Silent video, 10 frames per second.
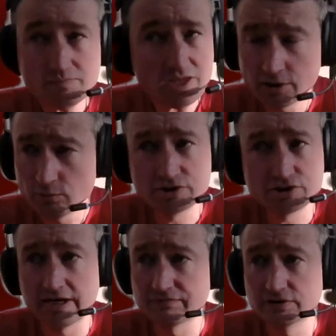no one should
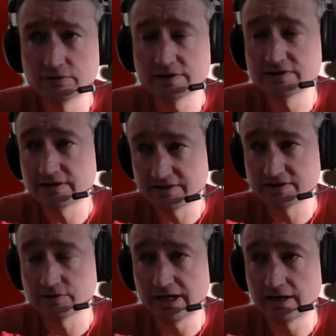have to do this. That's
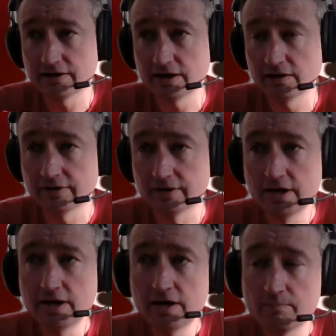the reality of it.
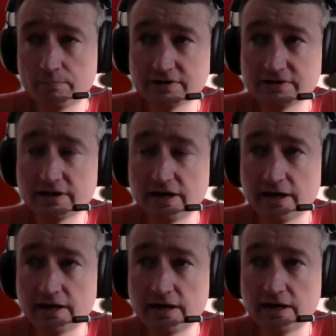But
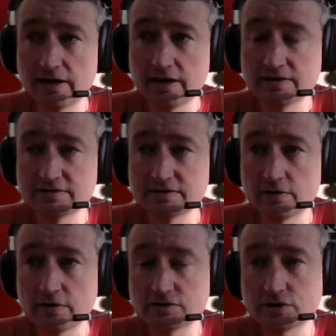it is
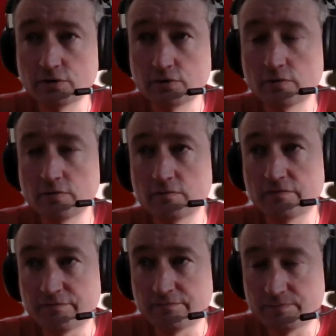to,
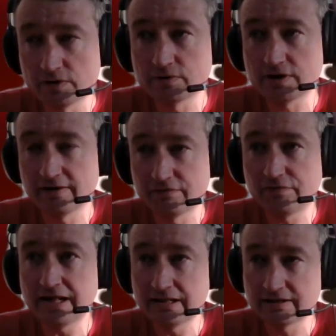you know, kind of
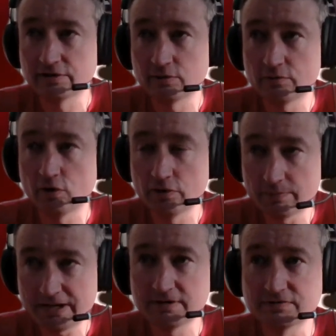feel that, you know, other
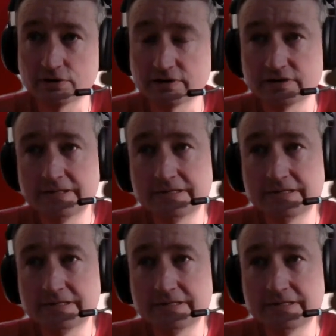people have done it.